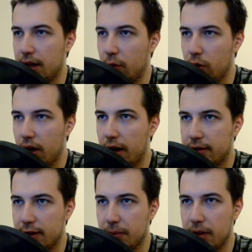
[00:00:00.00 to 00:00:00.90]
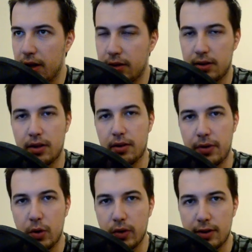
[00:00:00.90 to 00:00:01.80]
that will add some nice uh,
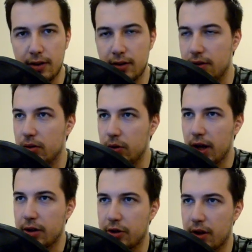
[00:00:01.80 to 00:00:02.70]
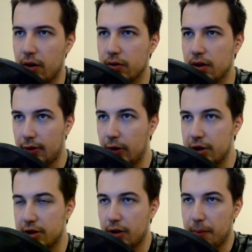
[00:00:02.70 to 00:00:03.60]
frequencies to the other sound. So
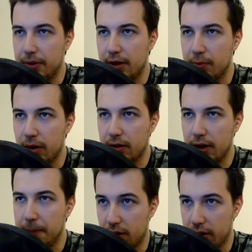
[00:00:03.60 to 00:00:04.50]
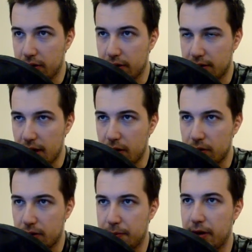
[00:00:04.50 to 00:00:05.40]
let's just copy this melody, click on the
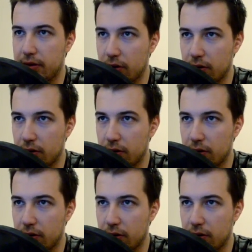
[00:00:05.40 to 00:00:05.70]
sound, press